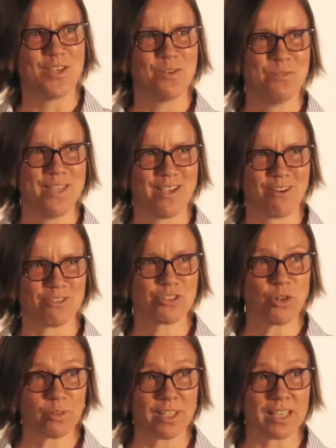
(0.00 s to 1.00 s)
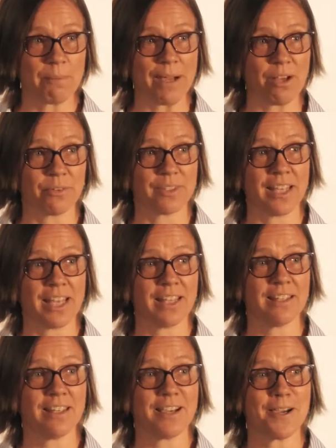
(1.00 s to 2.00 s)
we are talking about.
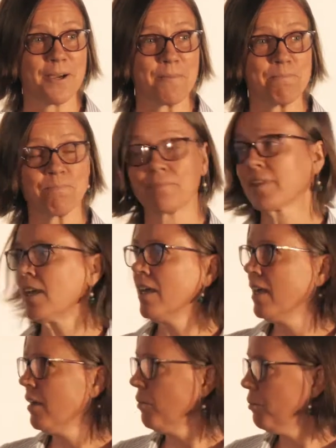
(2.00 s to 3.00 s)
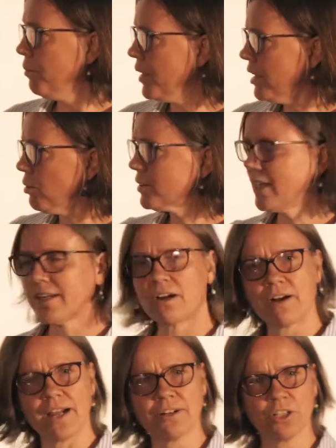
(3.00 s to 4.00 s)
And we looked at
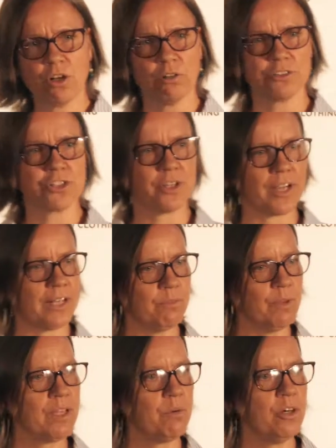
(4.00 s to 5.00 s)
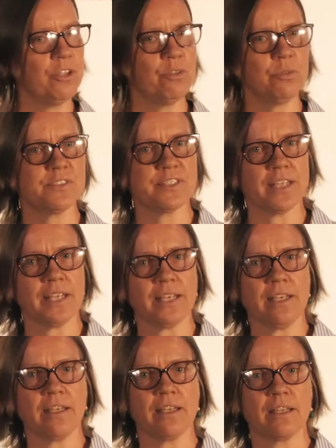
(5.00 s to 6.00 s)
our agriculture, and we were
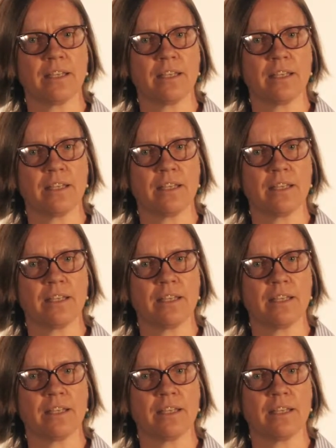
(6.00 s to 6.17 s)
using